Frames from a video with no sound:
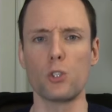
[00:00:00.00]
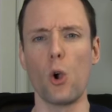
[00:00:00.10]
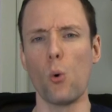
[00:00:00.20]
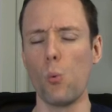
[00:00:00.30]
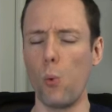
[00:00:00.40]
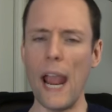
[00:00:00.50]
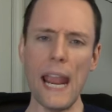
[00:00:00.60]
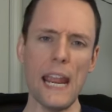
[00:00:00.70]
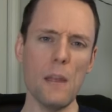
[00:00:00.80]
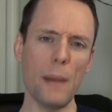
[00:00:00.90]
So
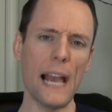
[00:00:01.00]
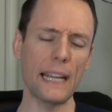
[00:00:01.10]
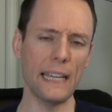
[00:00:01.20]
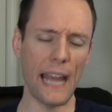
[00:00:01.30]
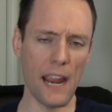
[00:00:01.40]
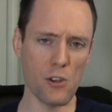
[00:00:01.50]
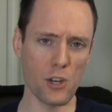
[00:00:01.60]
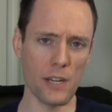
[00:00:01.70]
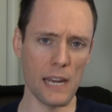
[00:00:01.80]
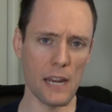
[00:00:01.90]
way back in
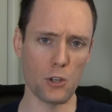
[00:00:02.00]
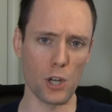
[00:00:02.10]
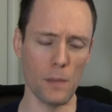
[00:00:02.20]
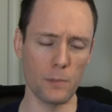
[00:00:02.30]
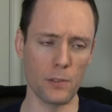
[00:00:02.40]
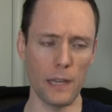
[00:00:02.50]
ancient Egypt,